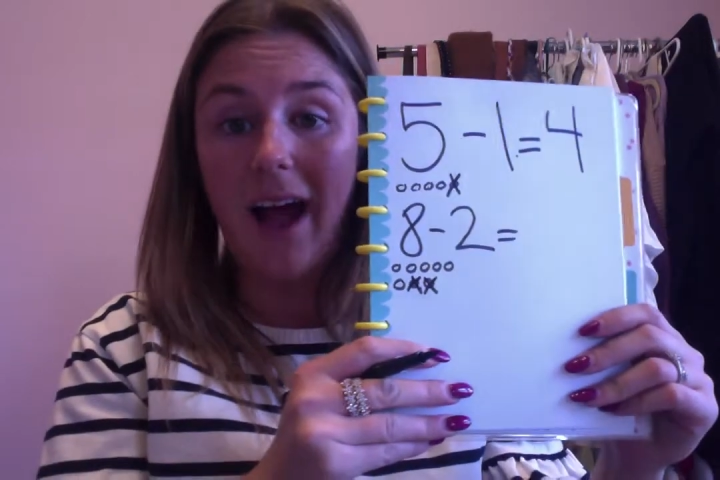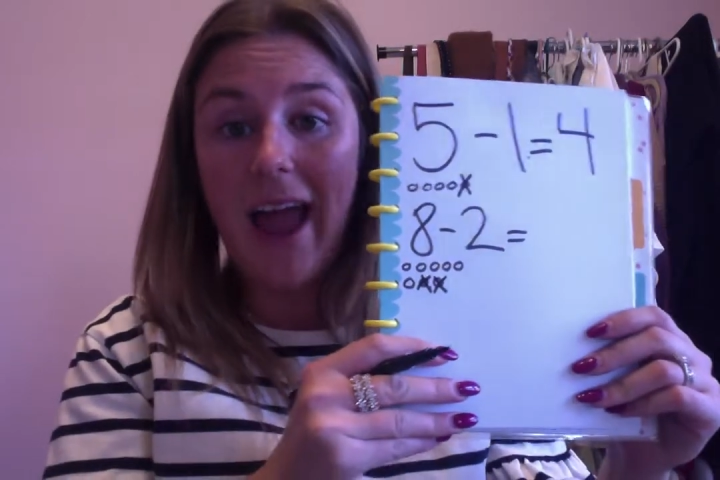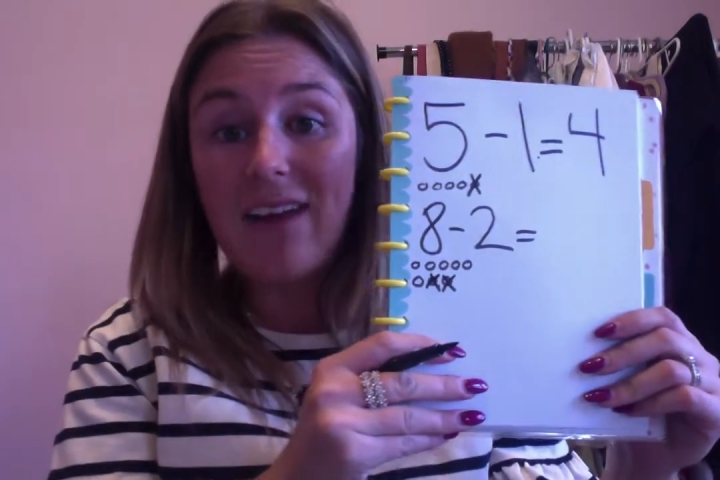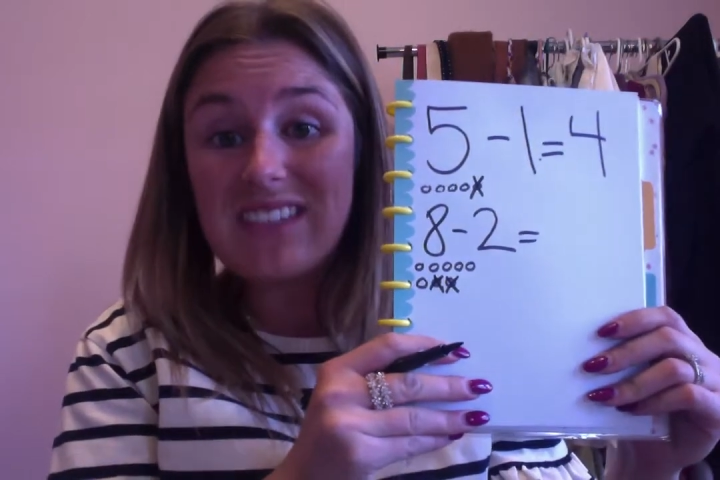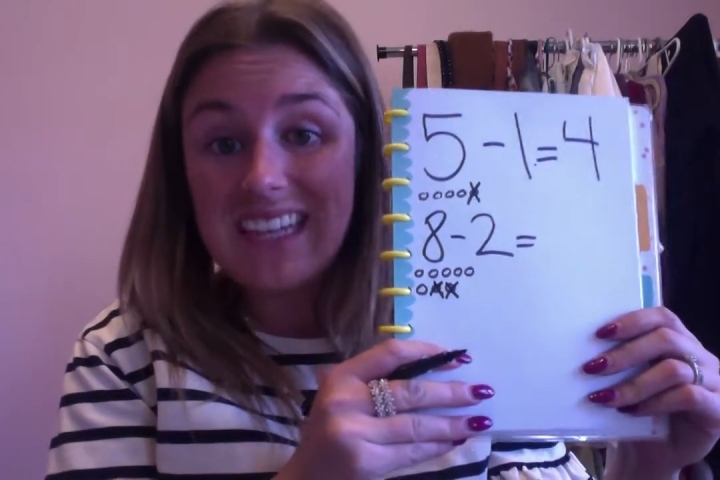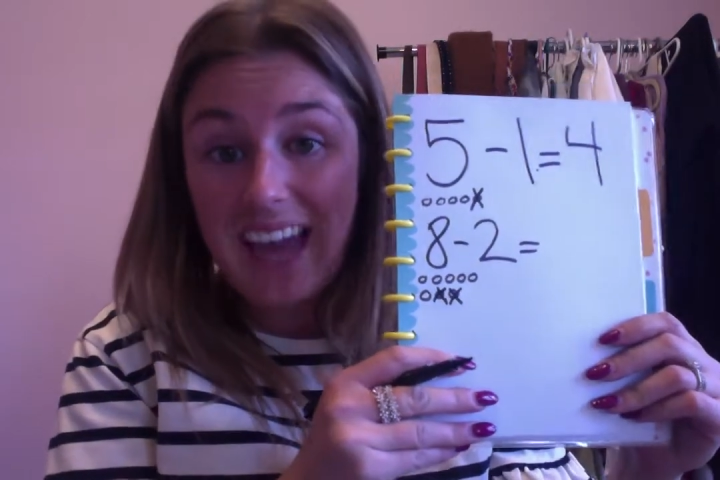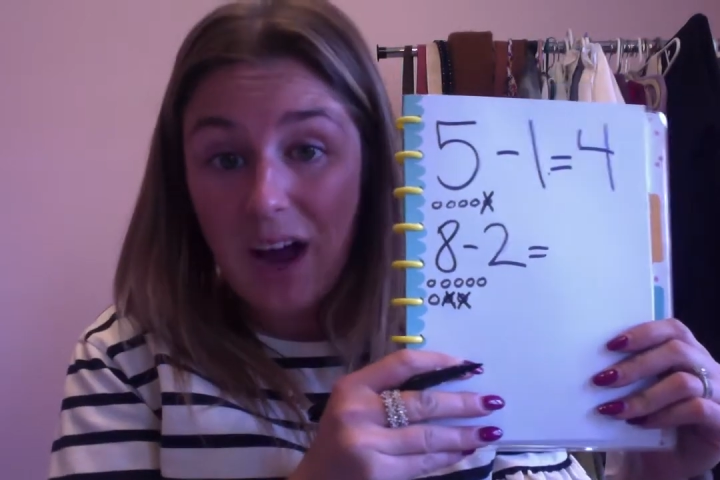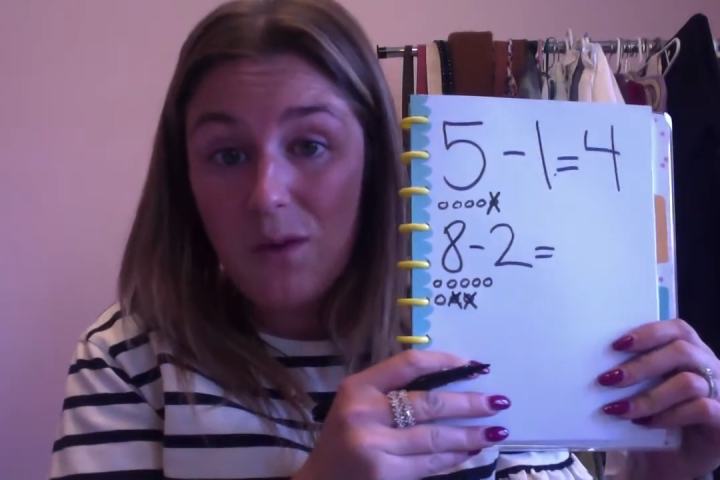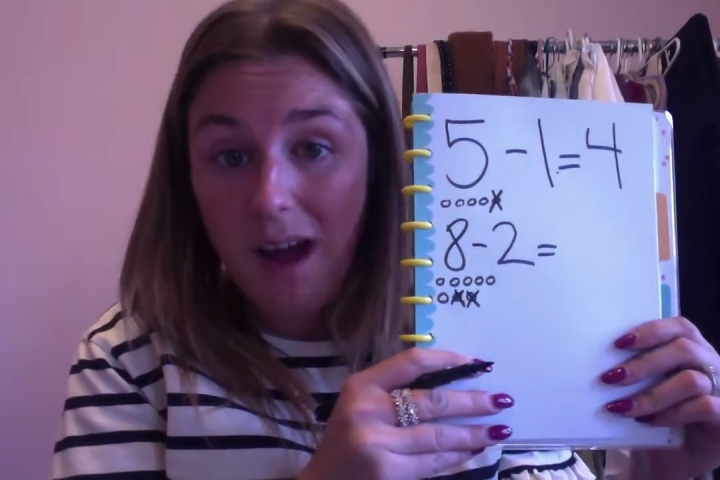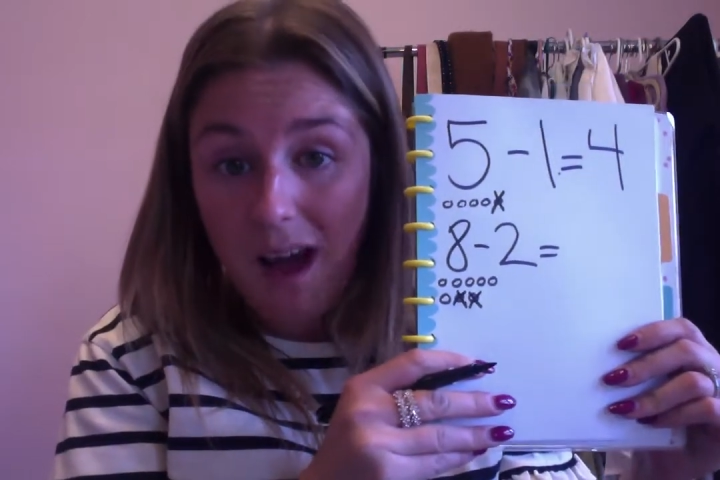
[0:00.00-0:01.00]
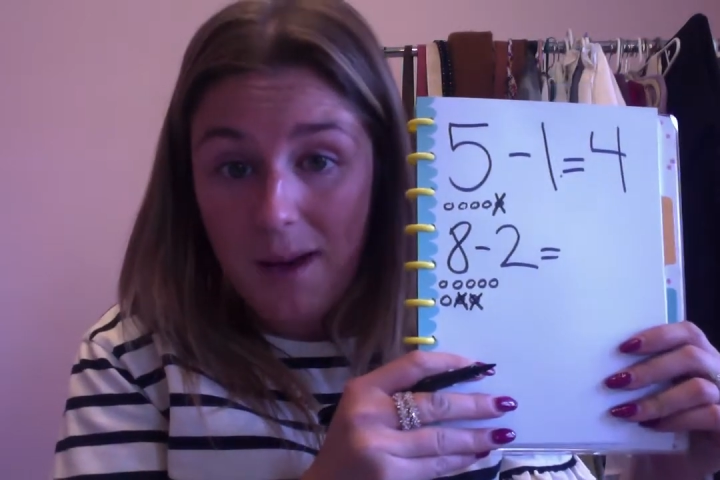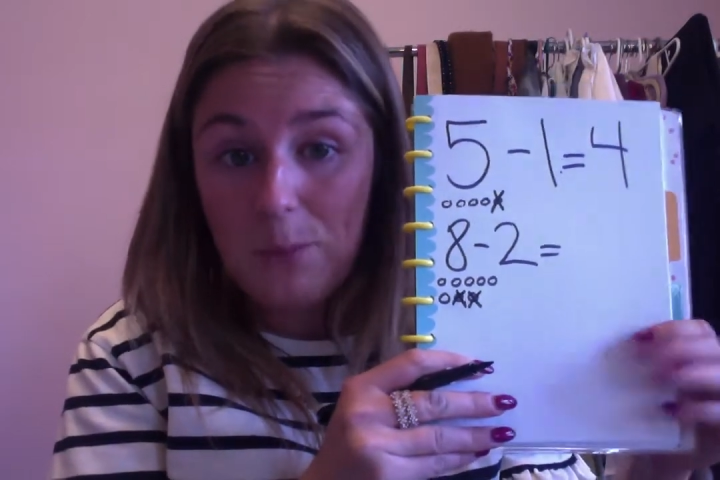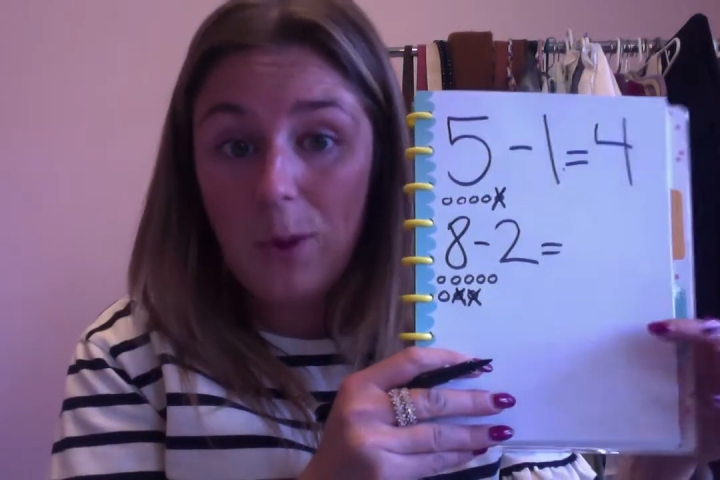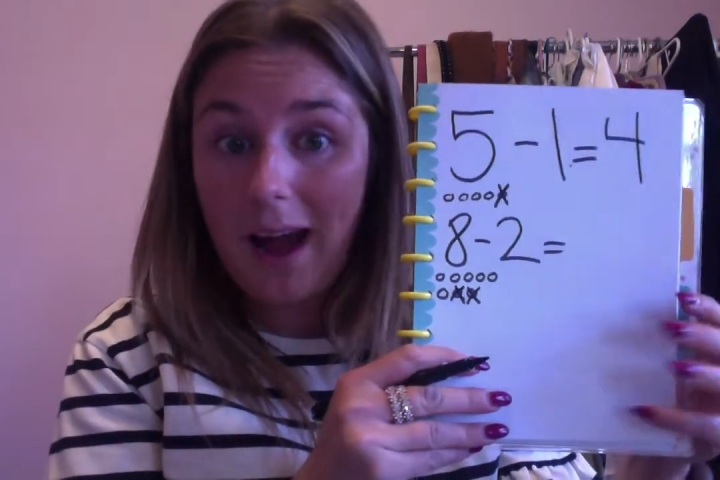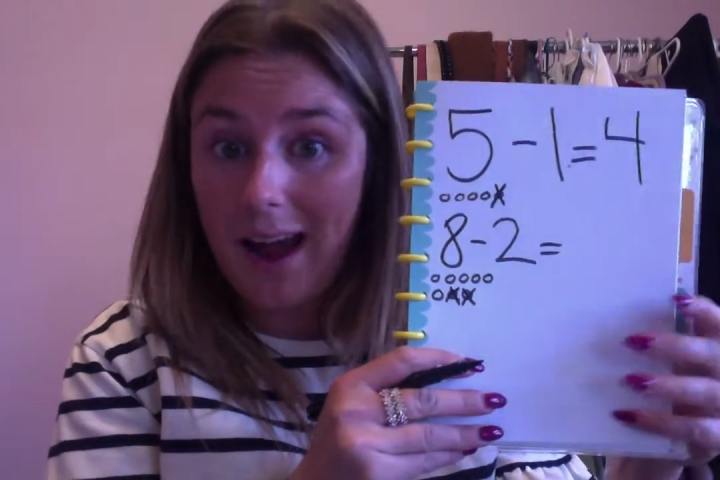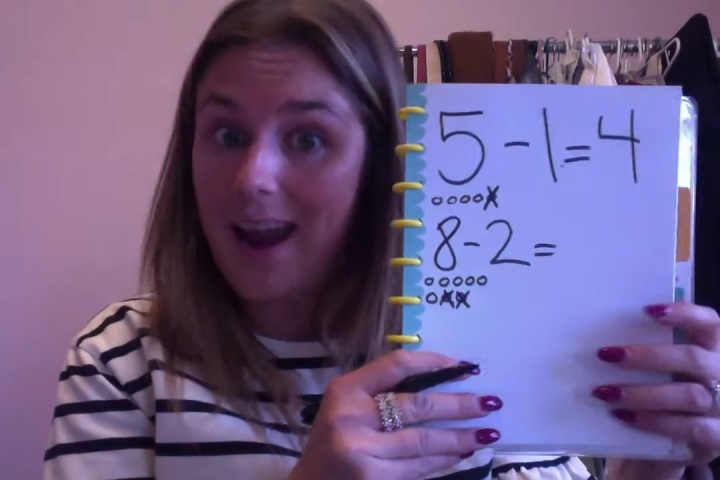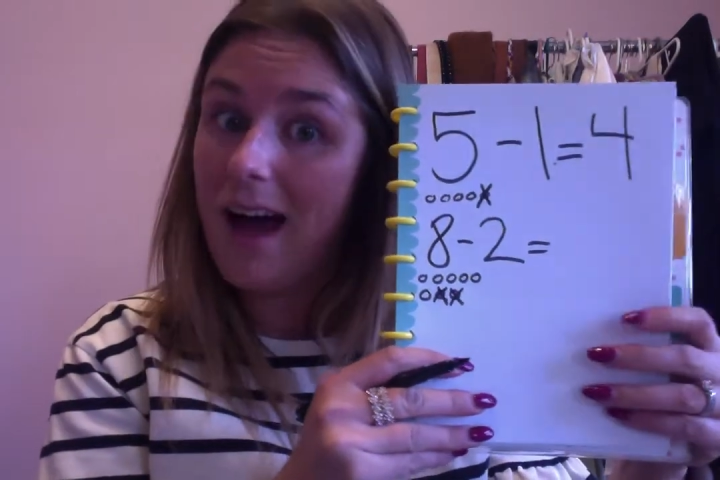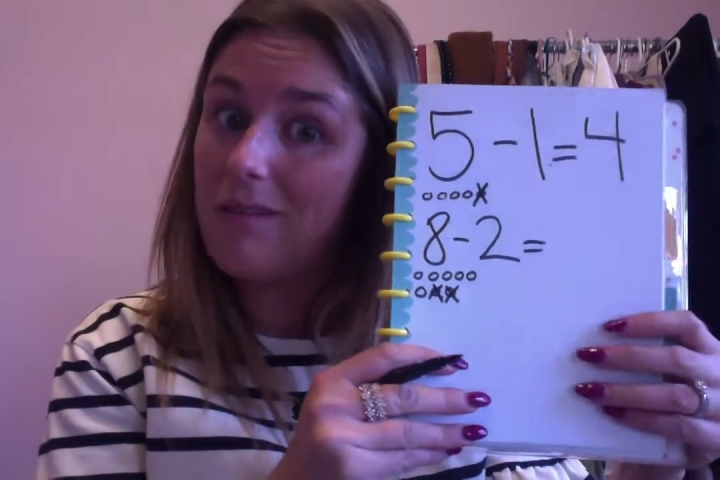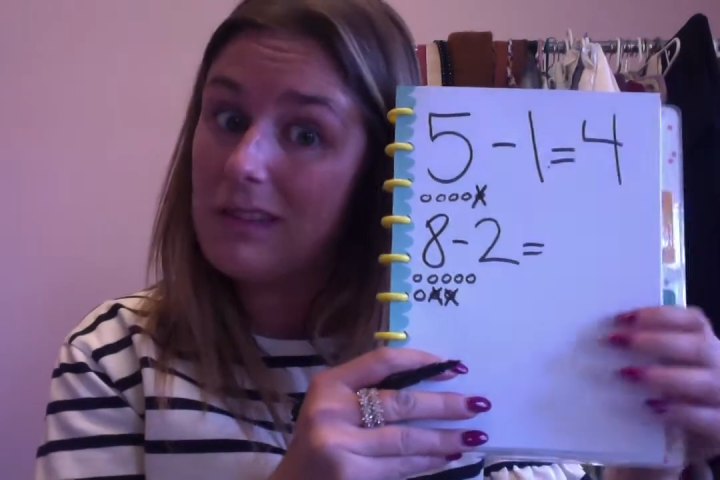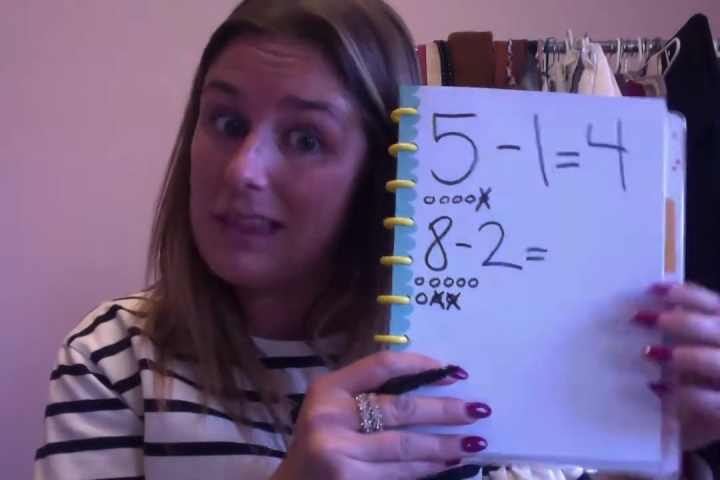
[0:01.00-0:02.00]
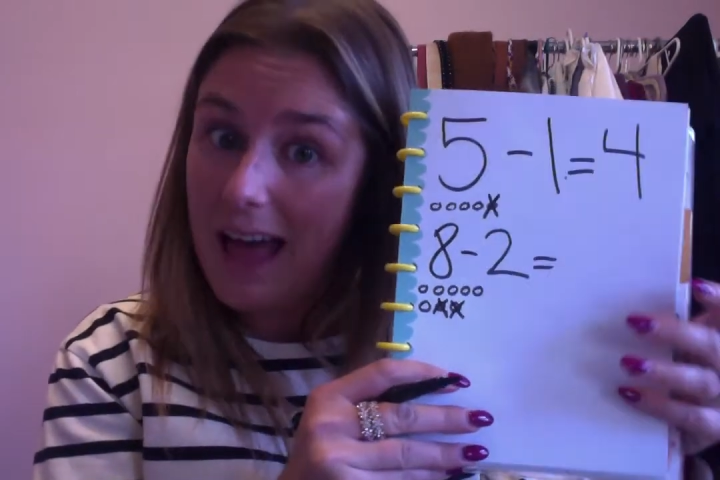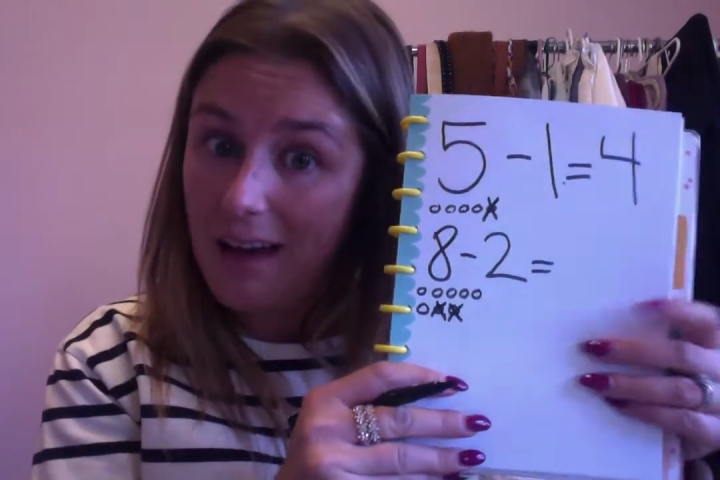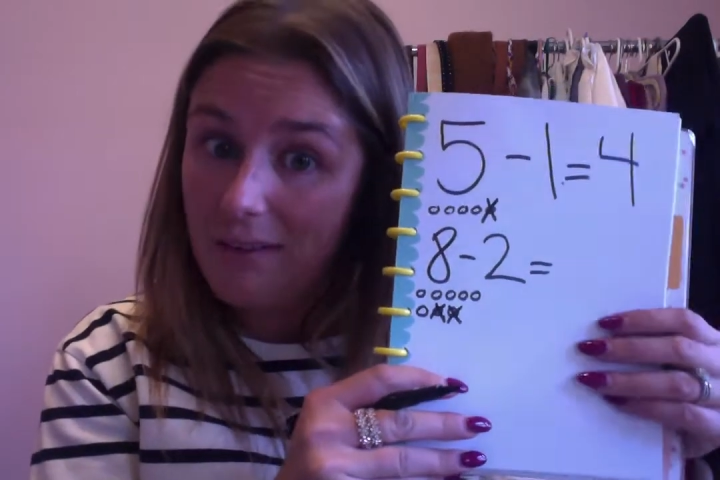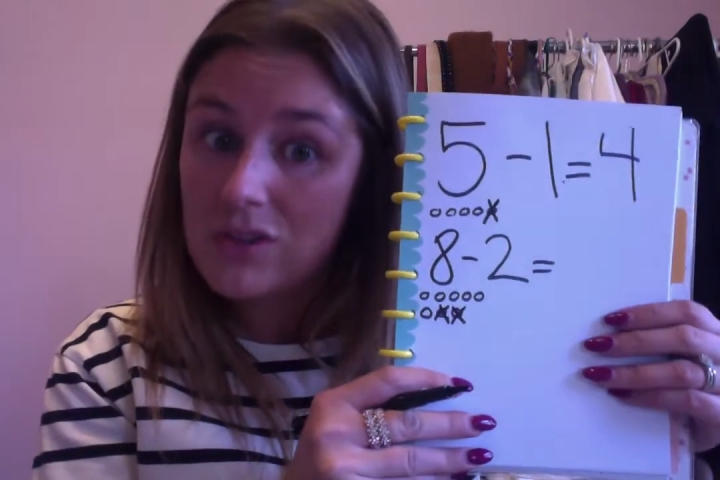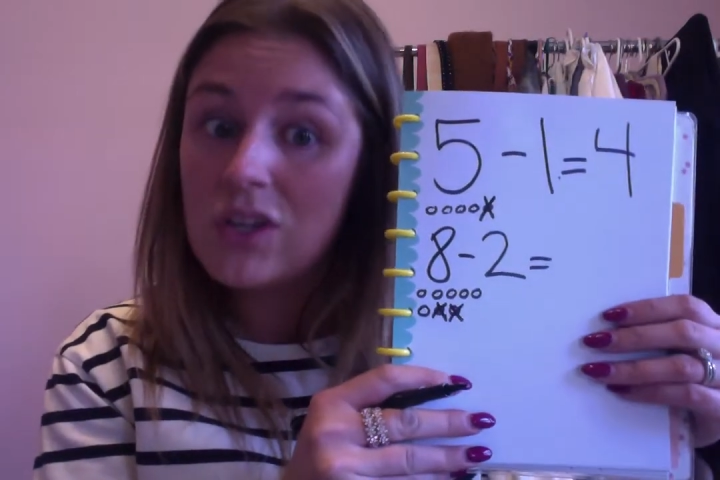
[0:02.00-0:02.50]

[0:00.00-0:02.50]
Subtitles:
I have to count up what I have left.